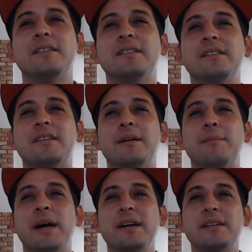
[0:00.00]

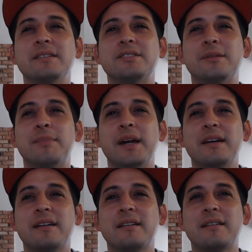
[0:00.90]
Quebec?
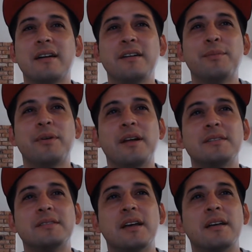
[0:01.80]
Chebec? How do you
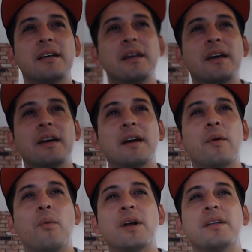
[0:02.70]
pronounce that?
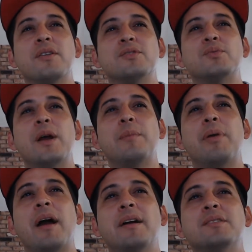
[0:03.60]
One of those rare
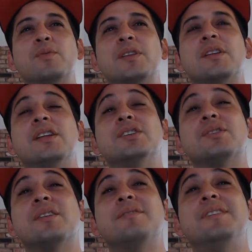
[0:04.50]
pirates with the
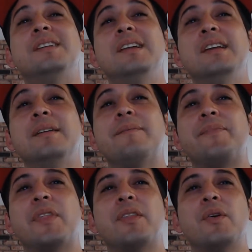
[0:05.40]
initial of D,
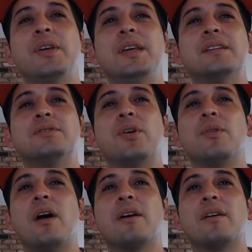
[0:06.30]
though he is no
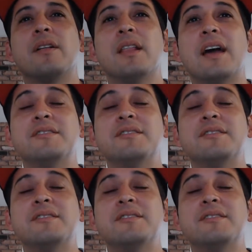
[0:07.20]
longer alive to